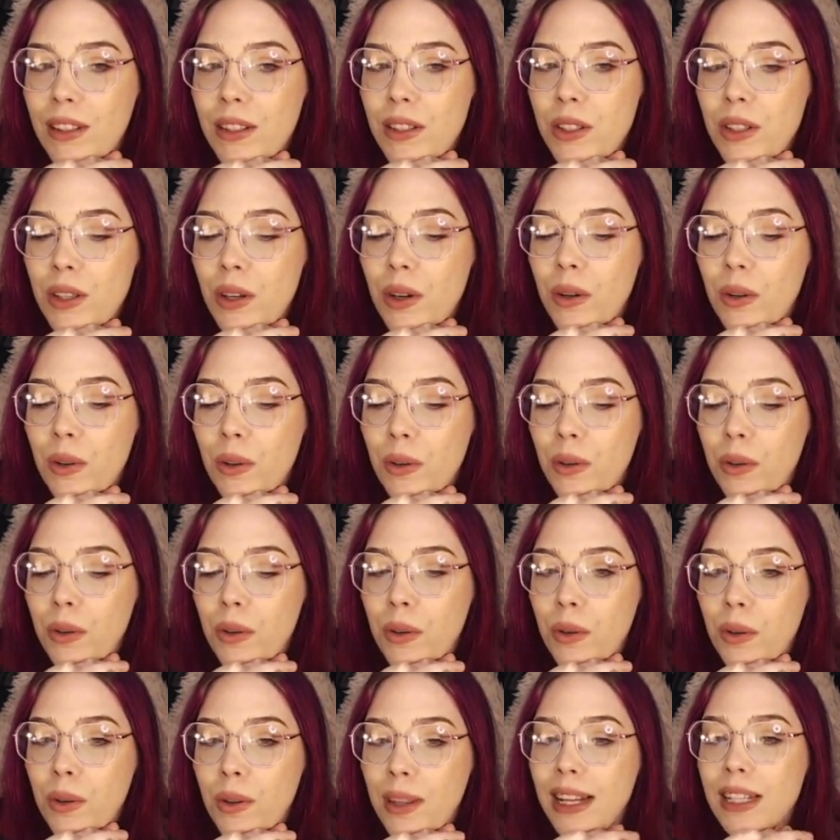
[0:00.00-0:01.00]

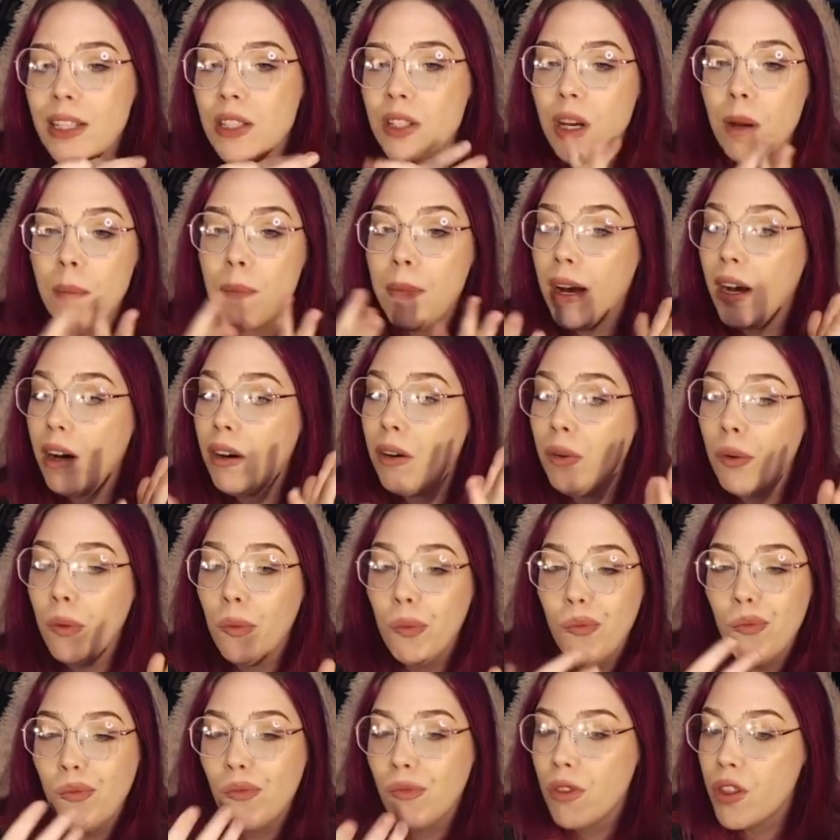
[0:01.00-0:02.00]
so that took about
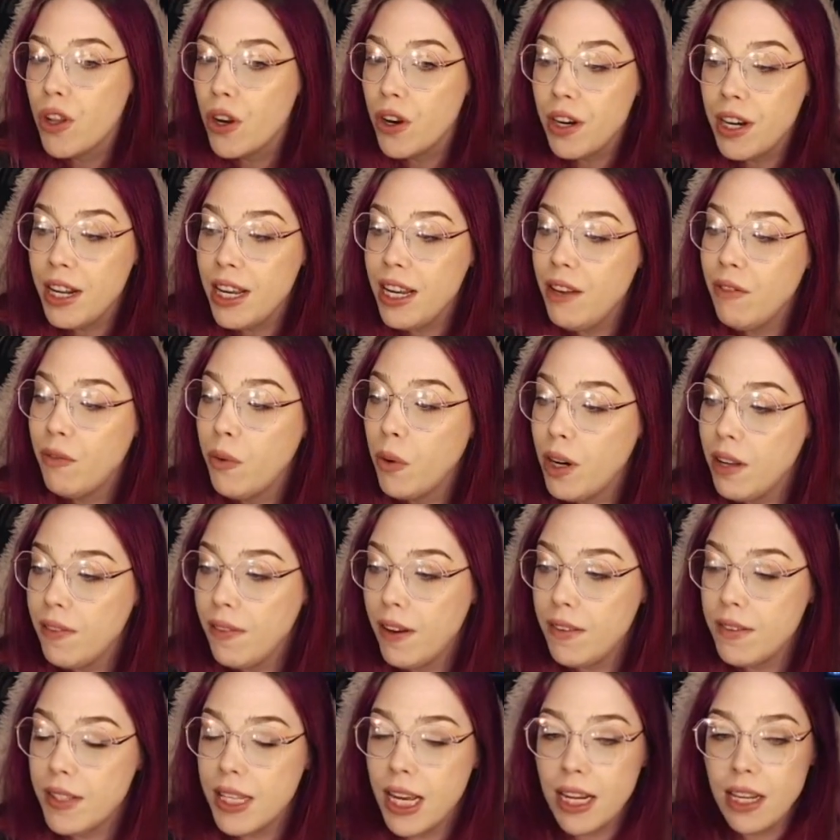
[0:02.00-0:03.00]

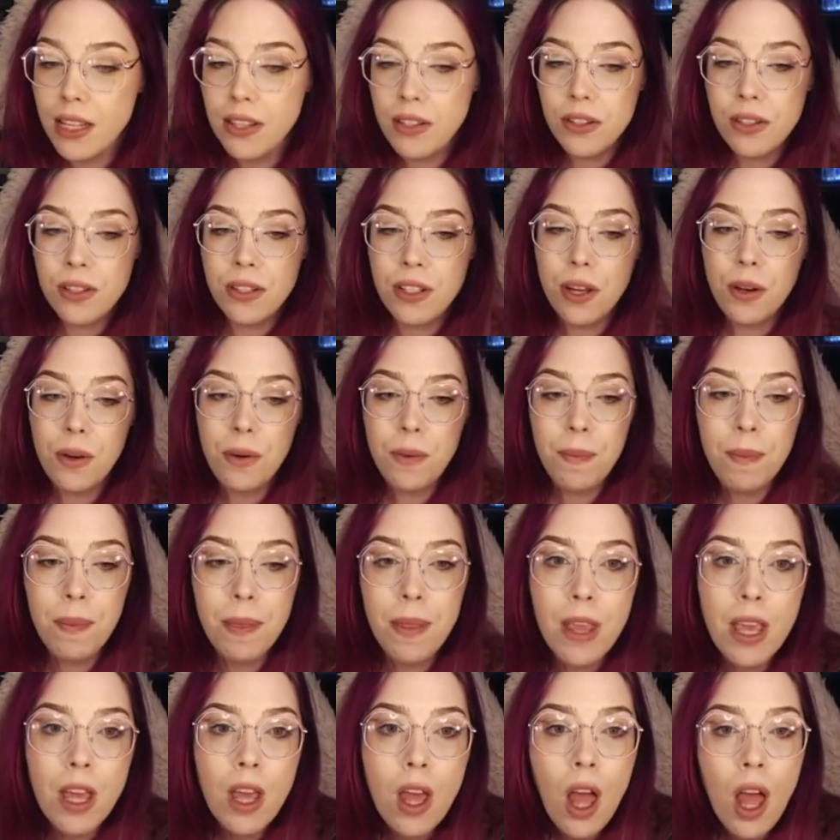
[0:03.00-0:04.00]
30-45 seconds or so.
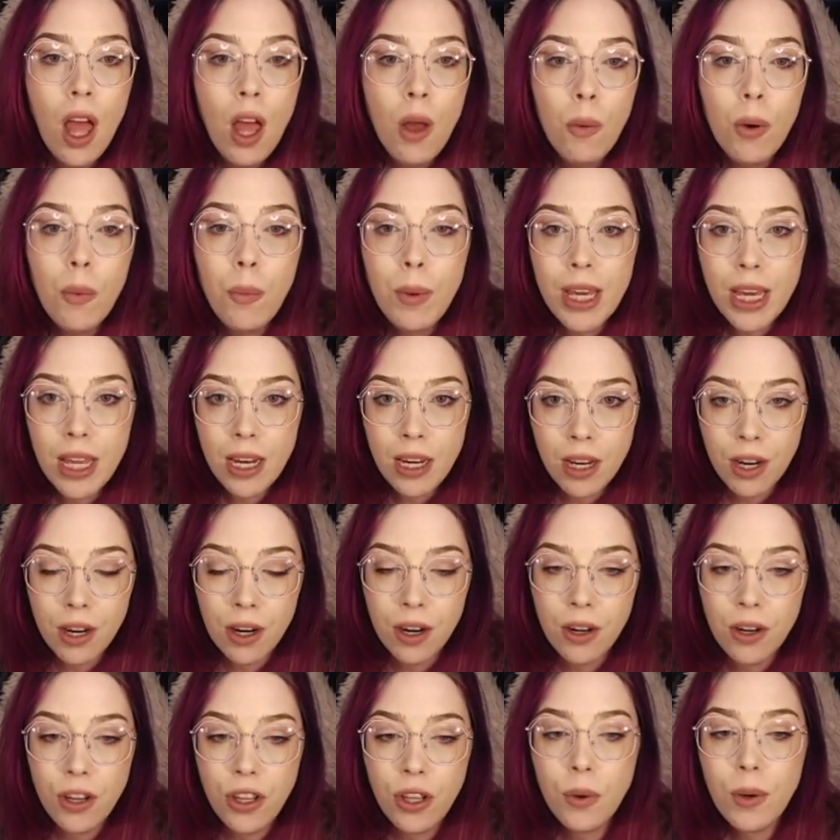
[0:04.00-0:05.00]
When we get here,
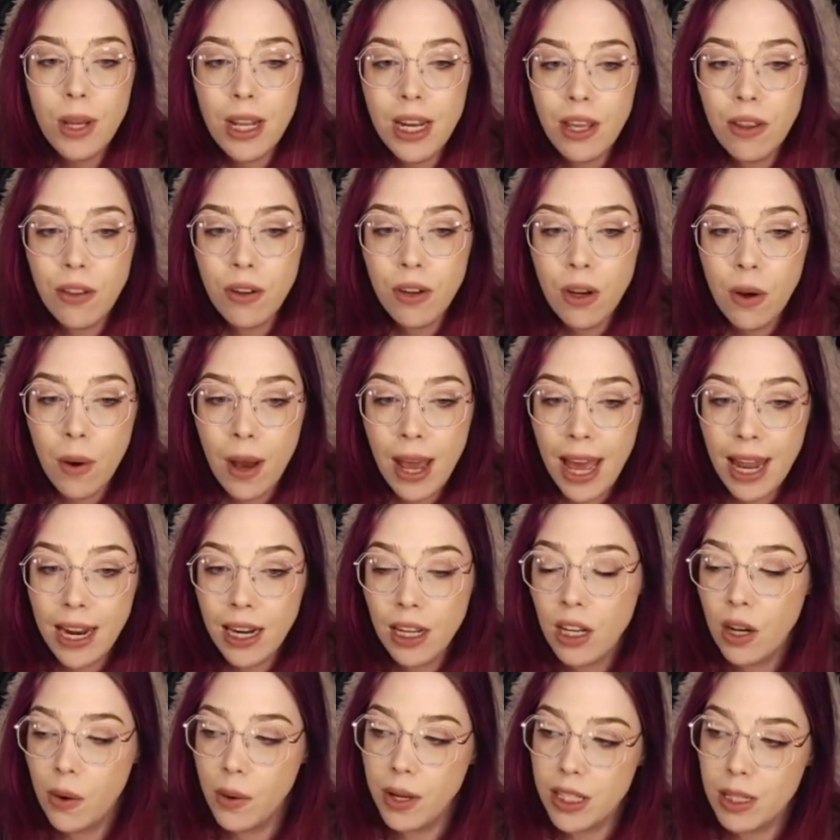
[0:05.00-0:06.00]
you can either go ahead and
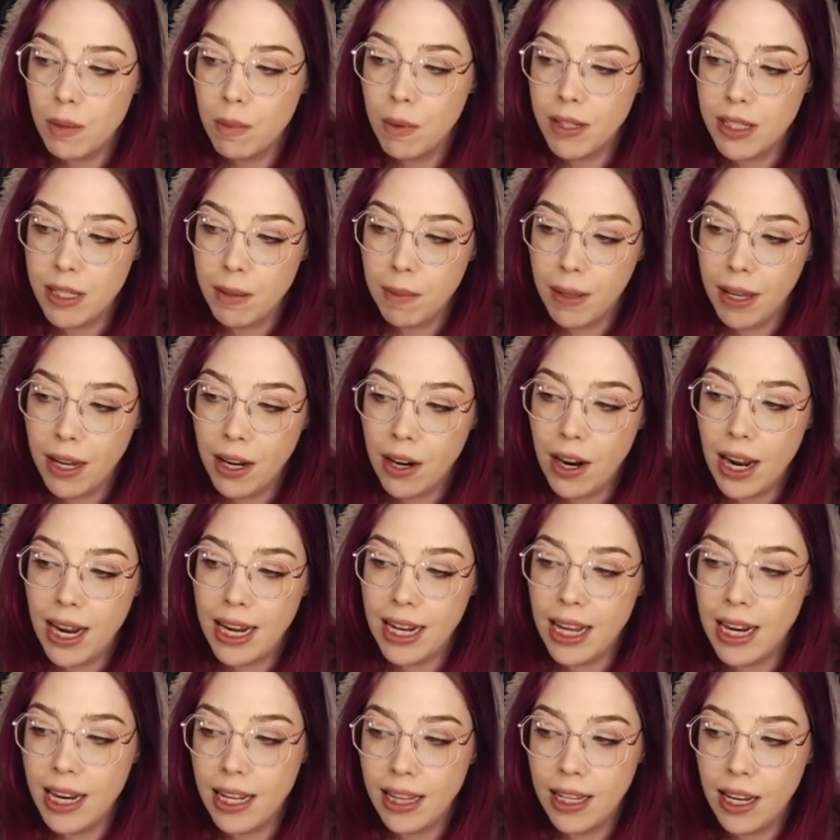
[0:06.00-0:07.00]
go into multiplayer and
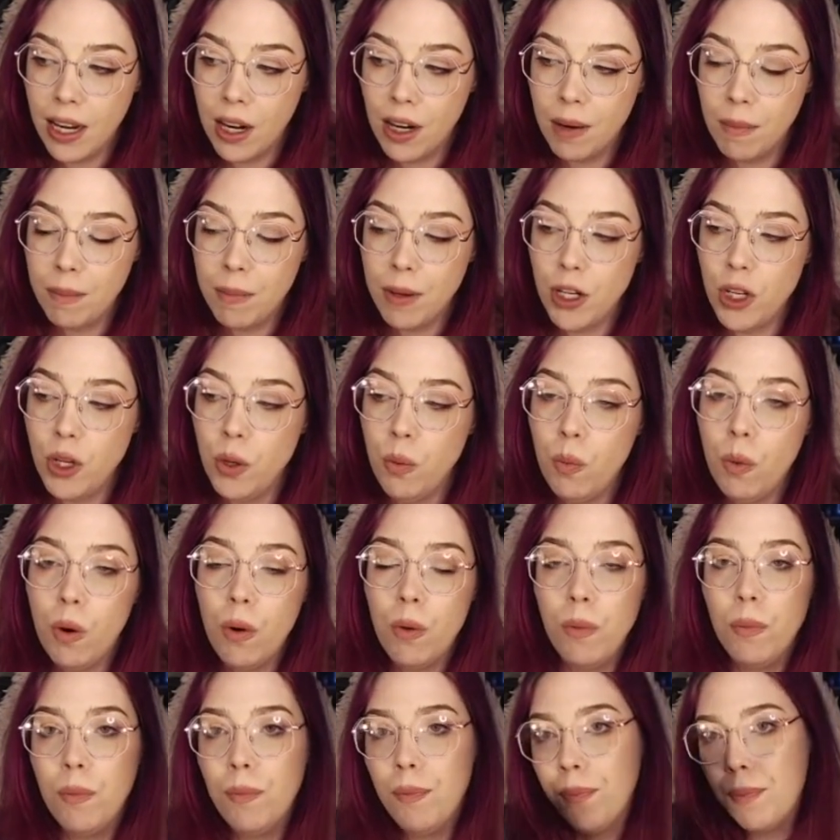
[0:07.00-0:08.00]
get in there, but you
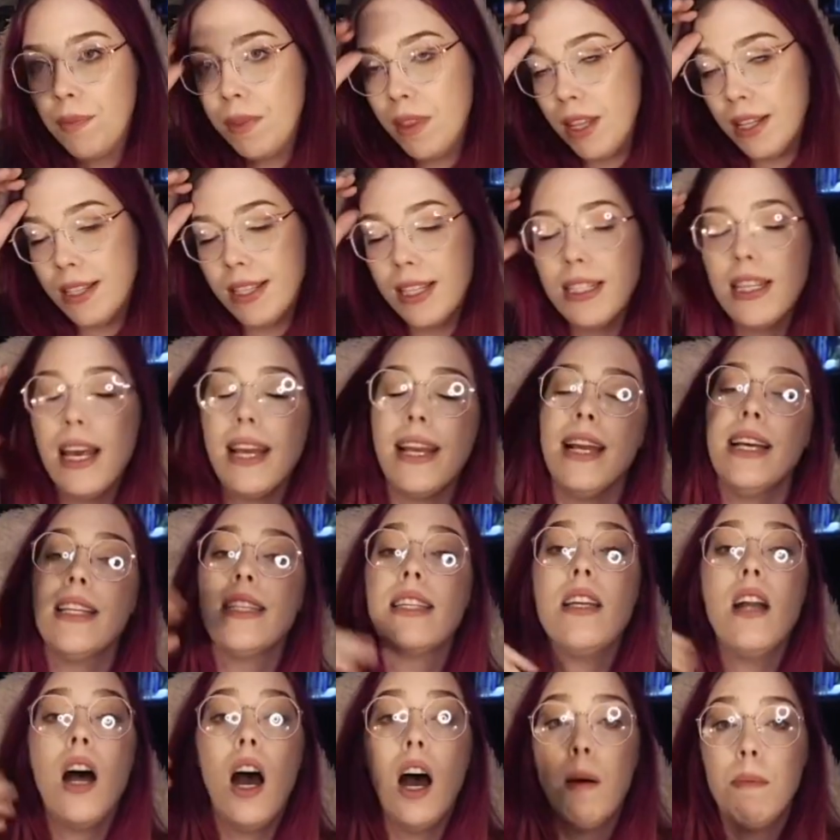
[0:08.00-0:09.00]
won't. This is, I guess,
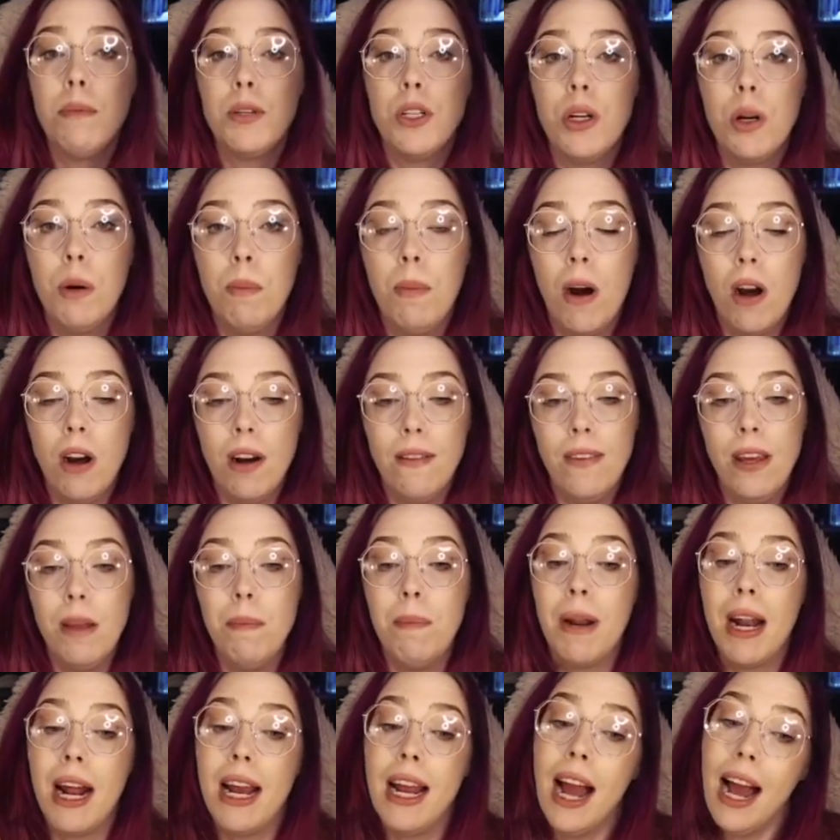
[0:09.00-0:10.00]
an optional part of it,
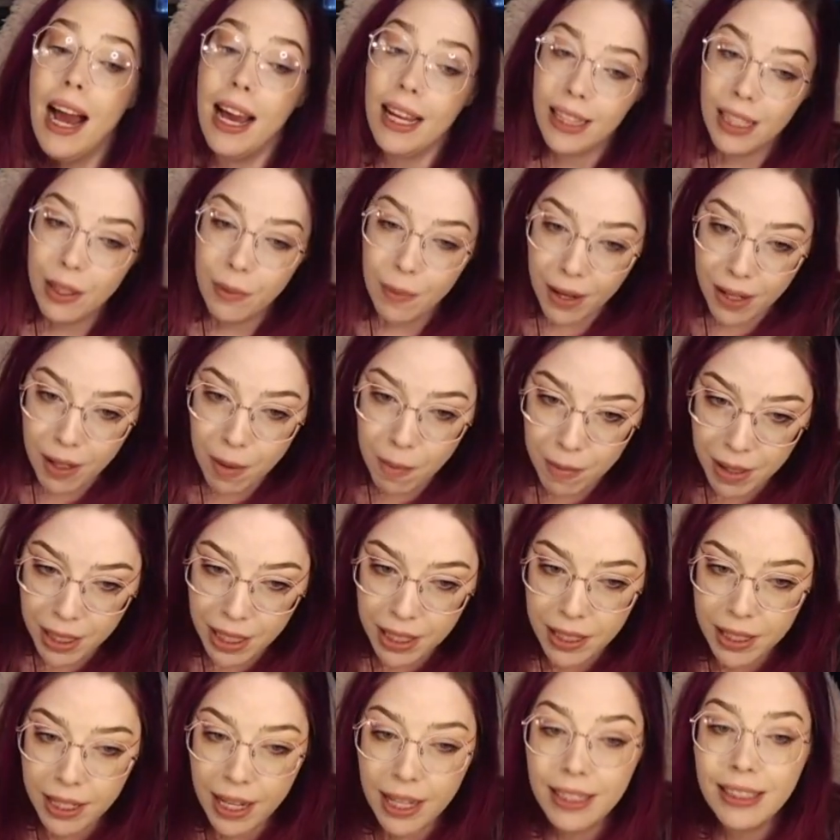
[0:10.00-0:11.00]
but I highly
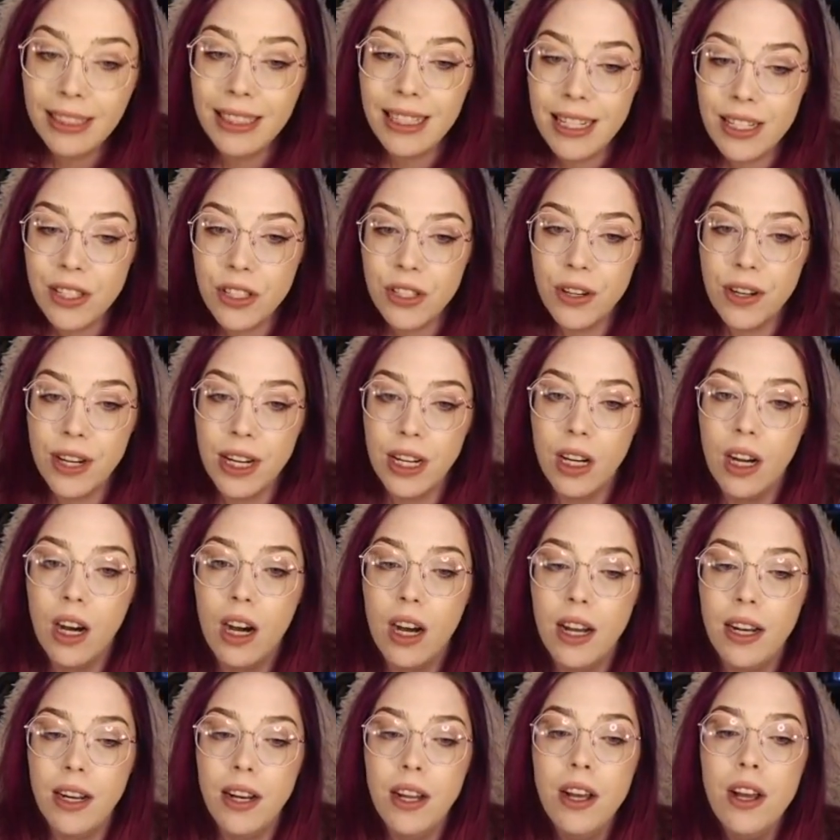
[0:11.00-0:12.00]
recommend at least turning
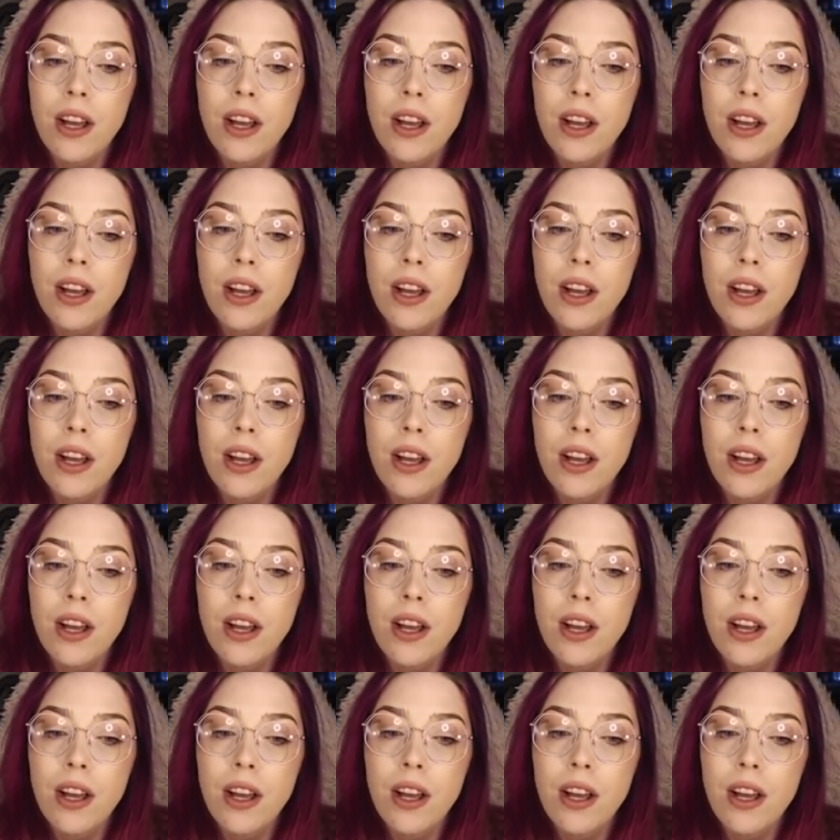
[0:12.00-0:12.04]
on